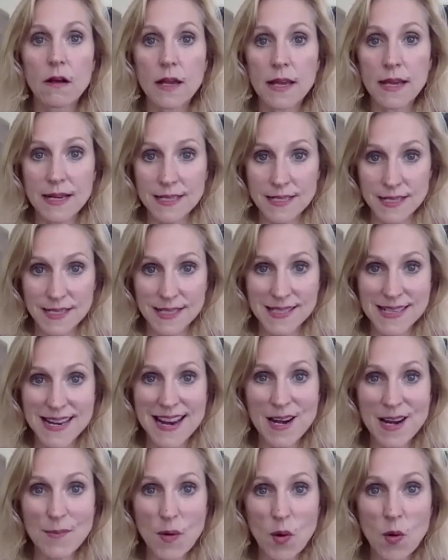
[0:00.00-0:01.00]
in a
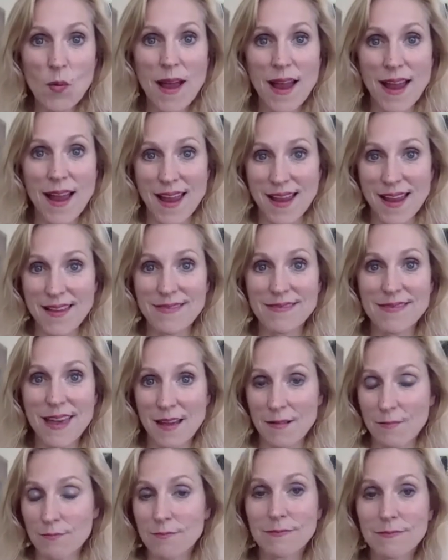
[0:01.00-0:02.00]
sustainable way
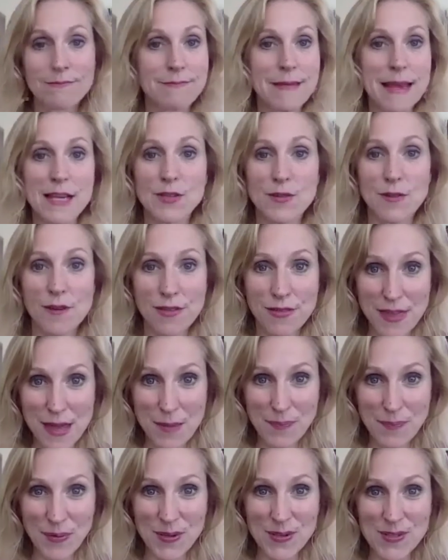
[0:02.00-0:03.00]
that makes you a
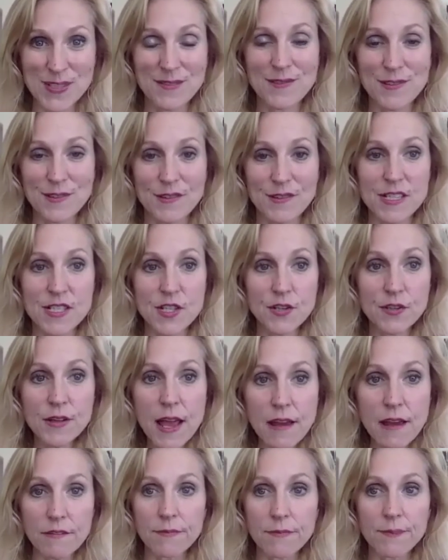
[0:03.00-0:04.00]
thin person for the rest of your
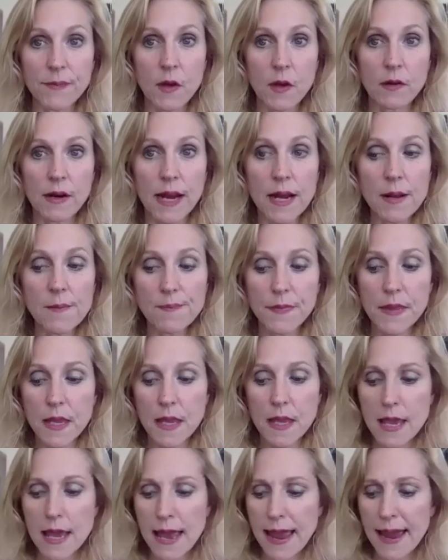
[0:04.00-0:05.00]
life. Okay.
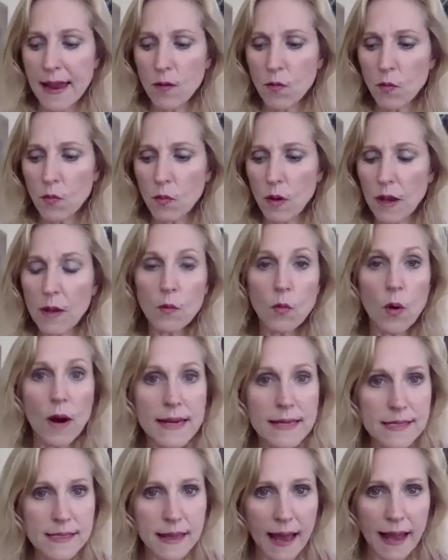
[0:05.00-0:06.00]
And, and why
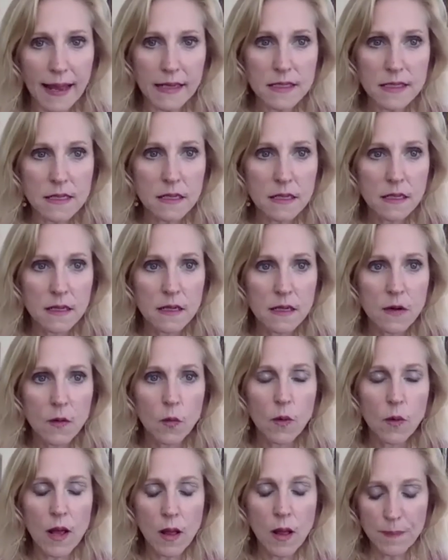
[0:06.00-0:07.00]
is that?
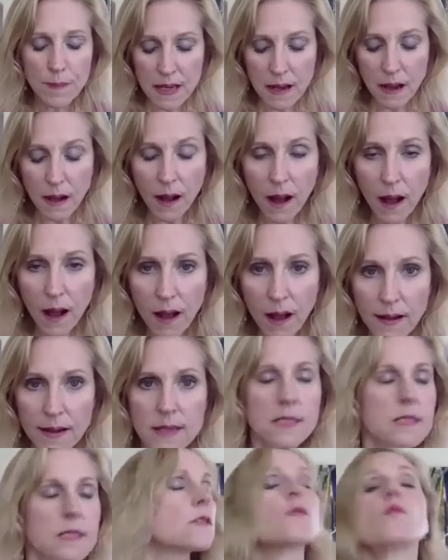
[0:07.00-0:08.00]
Well,
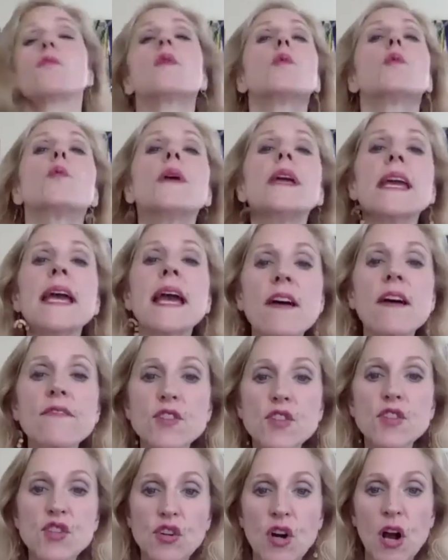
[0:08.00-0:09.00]
because when we
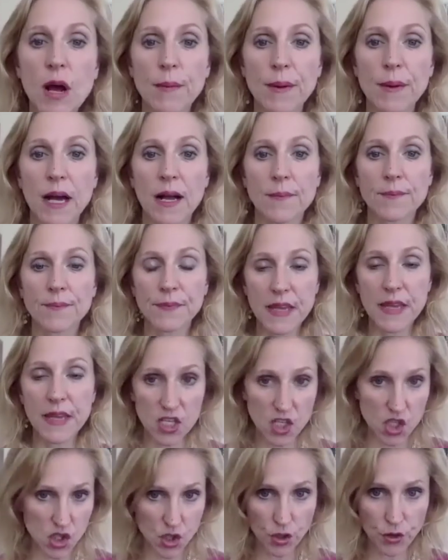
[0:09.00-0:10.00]
have trauma
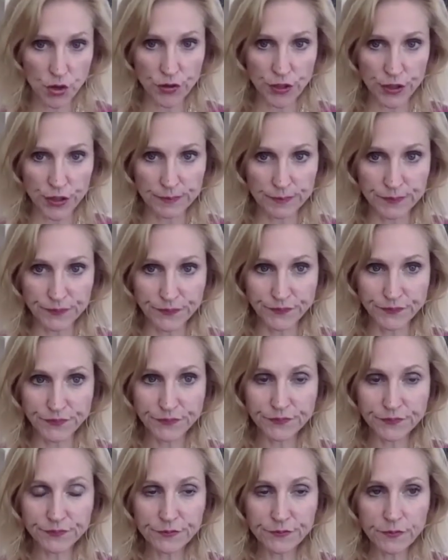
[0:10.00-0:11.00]
as children
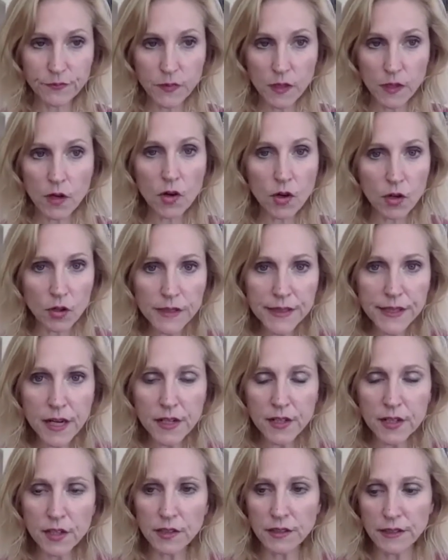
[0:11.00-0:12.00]
early
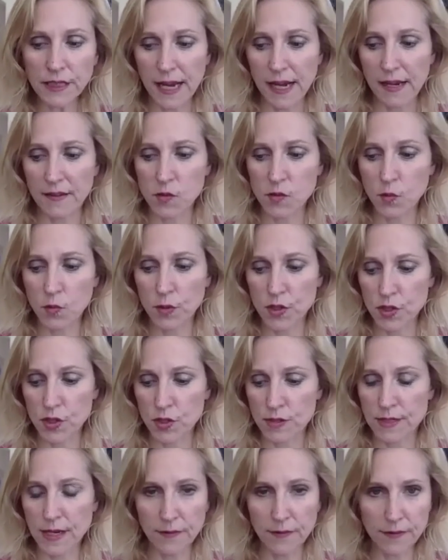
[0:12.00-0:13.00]
on in our lives,
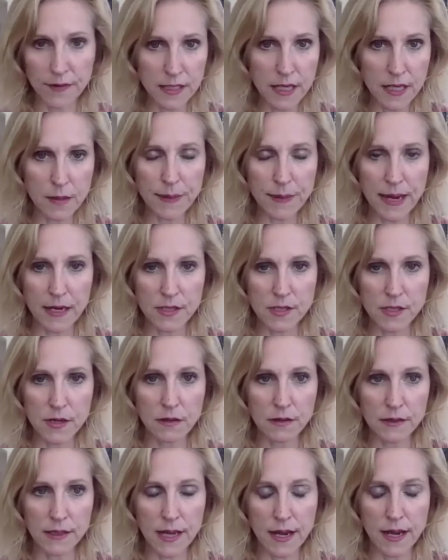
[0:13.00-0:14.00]
which definitely impacts
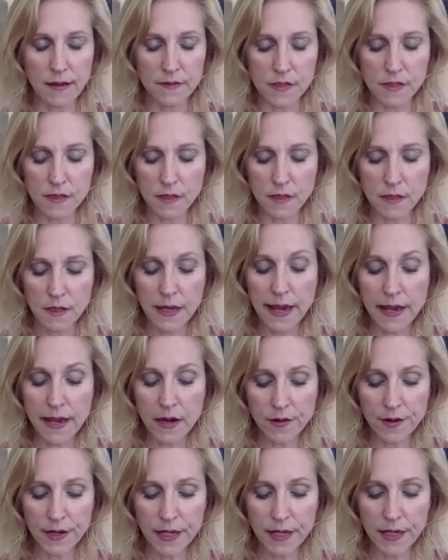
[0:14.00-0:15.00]
our lives and
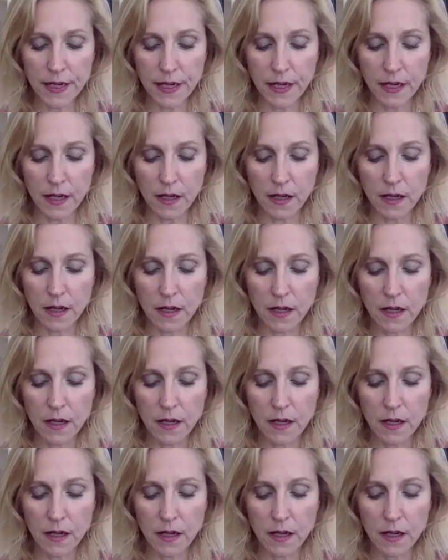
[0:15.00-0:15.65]
our eating,